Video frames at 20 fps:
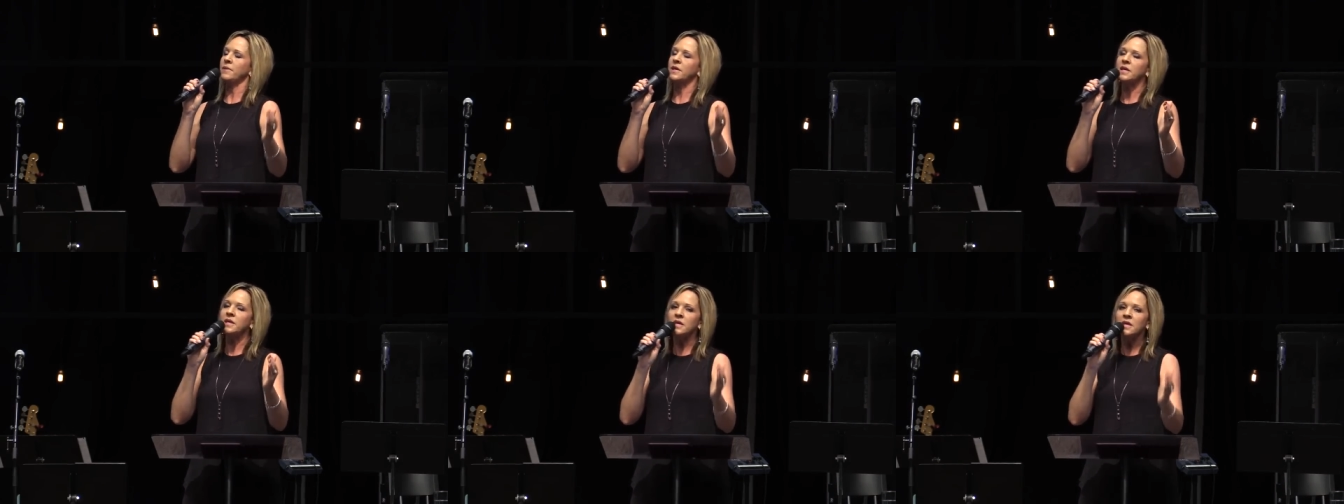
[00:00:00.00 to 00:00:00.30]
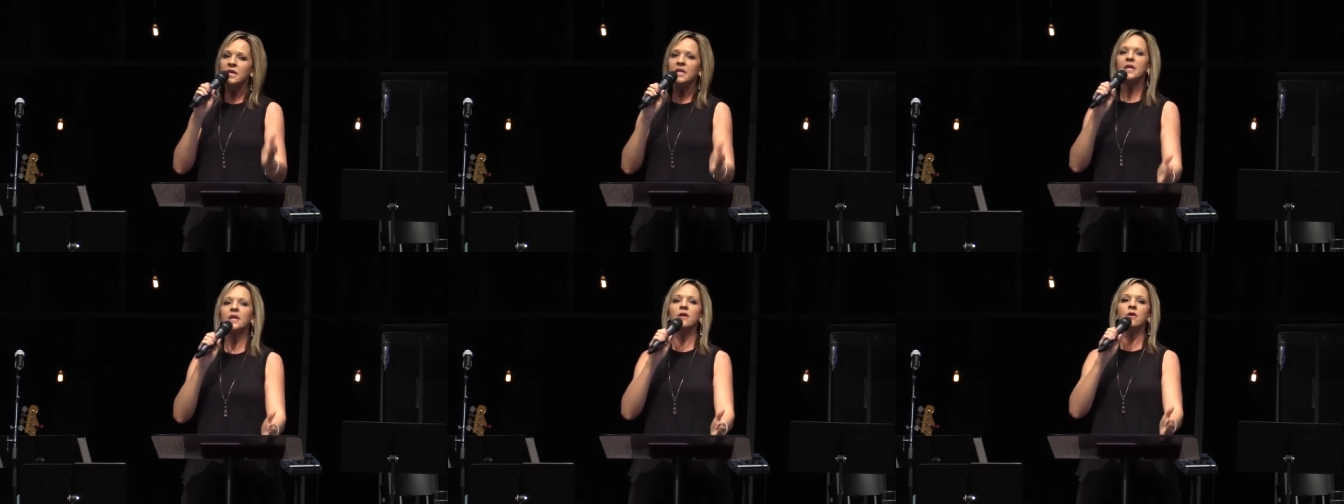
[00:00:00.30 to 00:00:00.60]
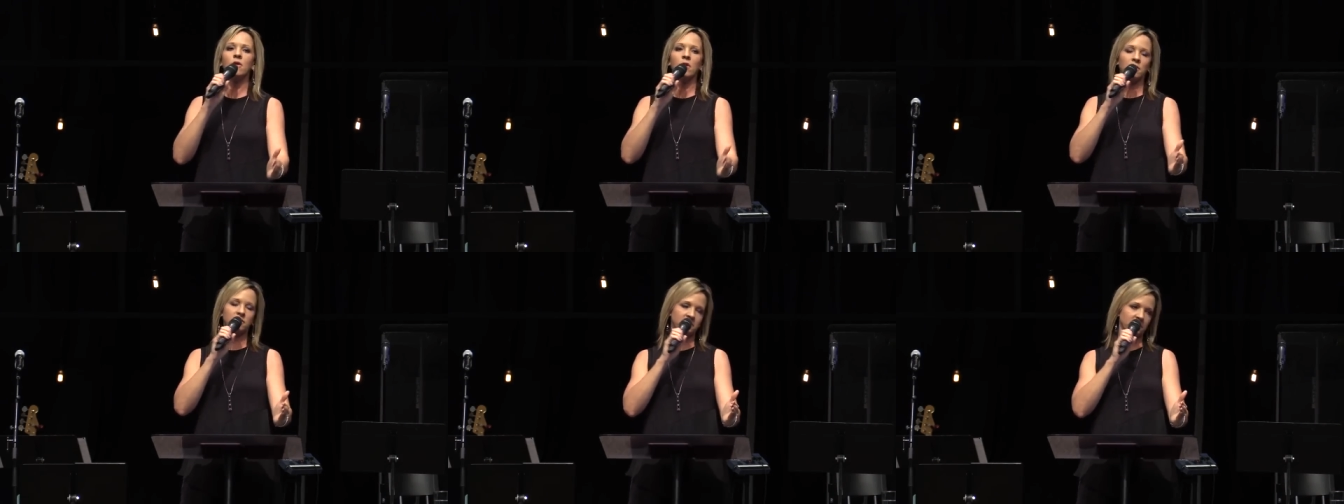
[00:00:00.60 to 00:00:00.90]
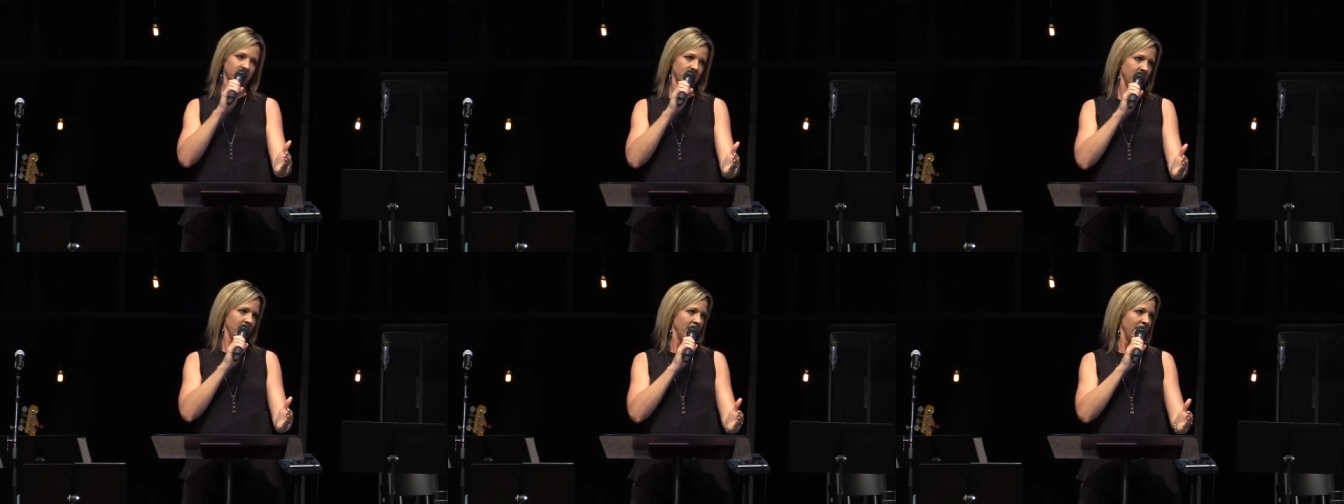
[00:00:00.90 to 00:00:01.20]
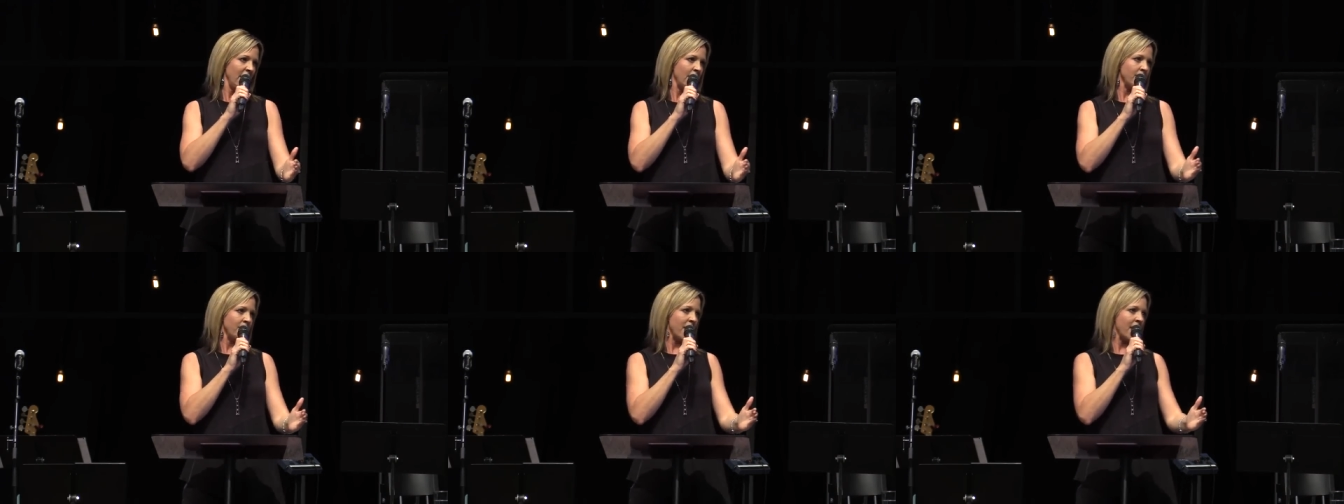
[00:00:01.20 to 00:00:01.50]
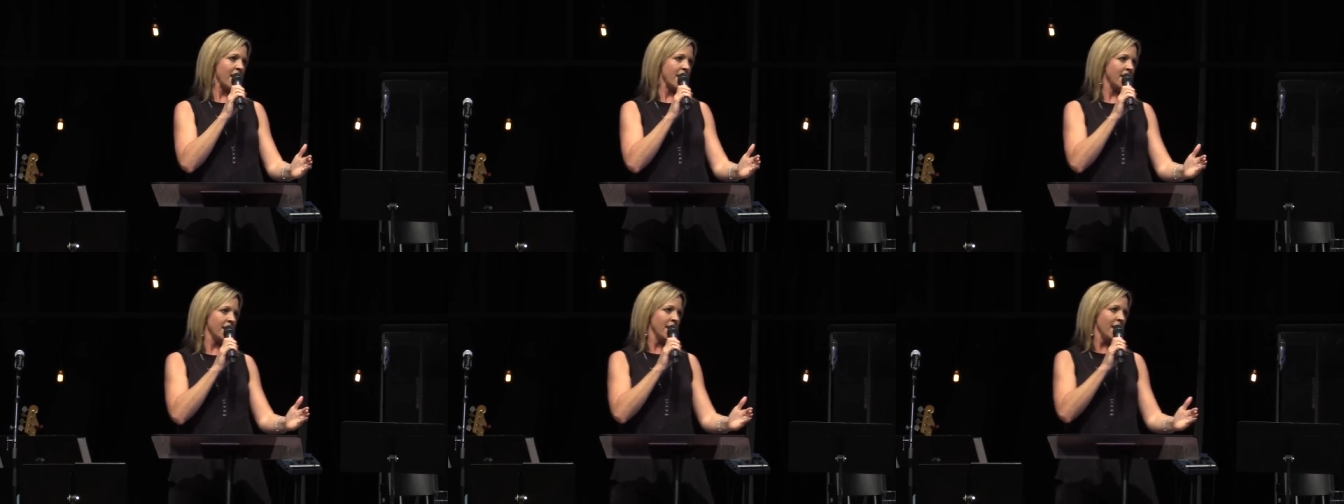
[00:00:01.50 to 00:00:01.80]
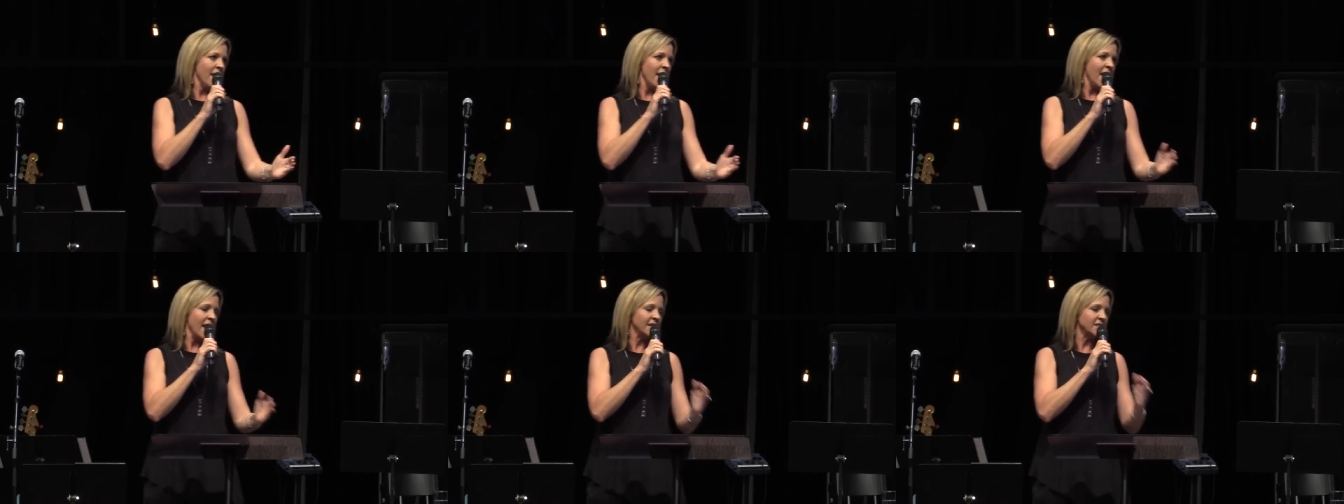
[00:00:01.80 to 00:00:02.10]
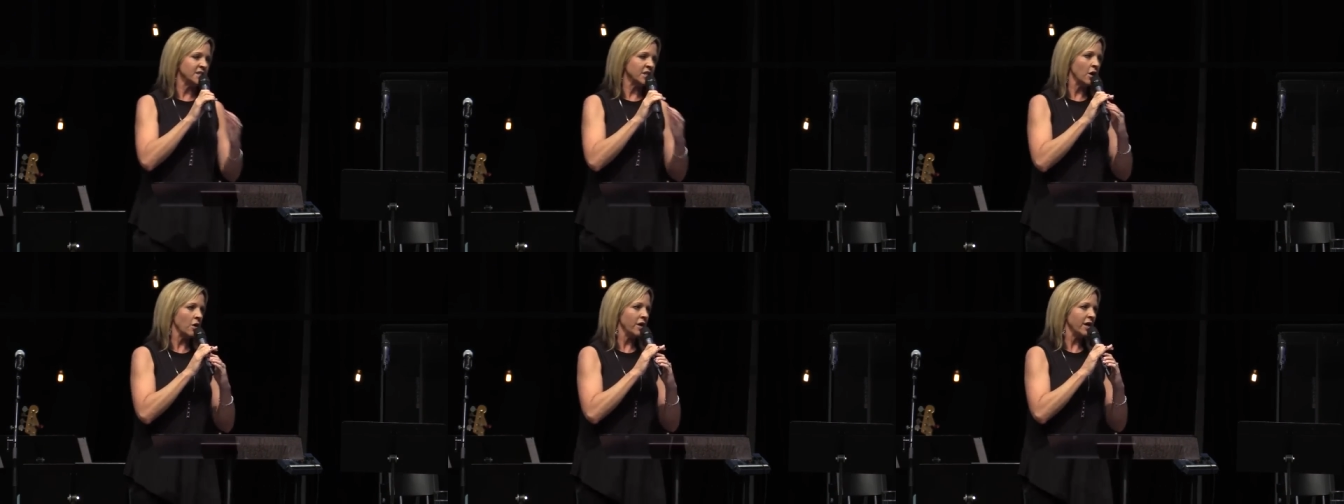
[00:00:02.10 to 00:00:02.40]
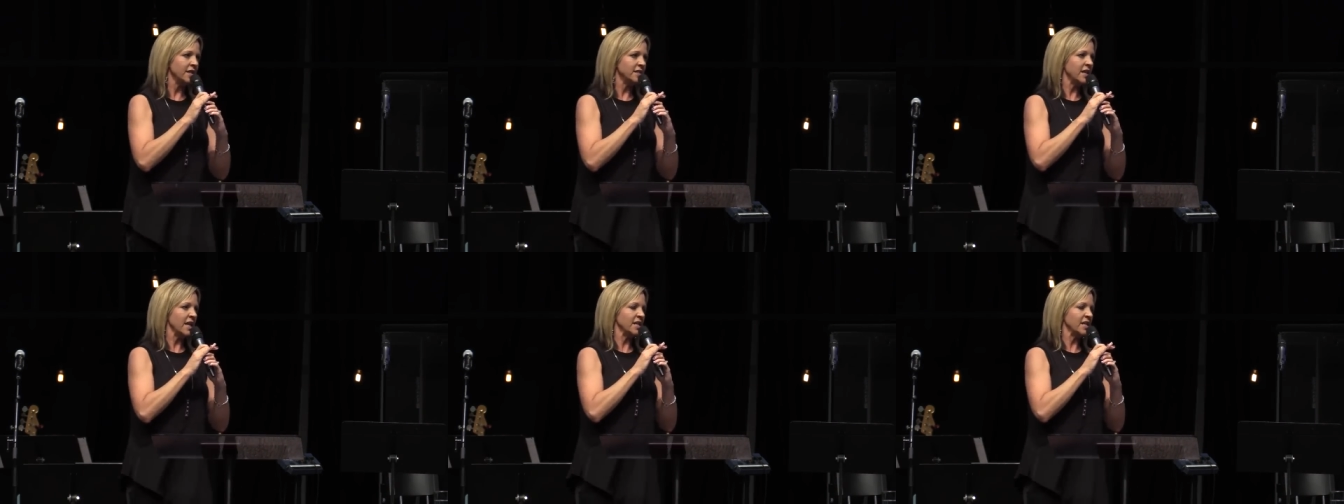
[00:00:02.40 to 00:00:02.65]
he hears amen and so it's,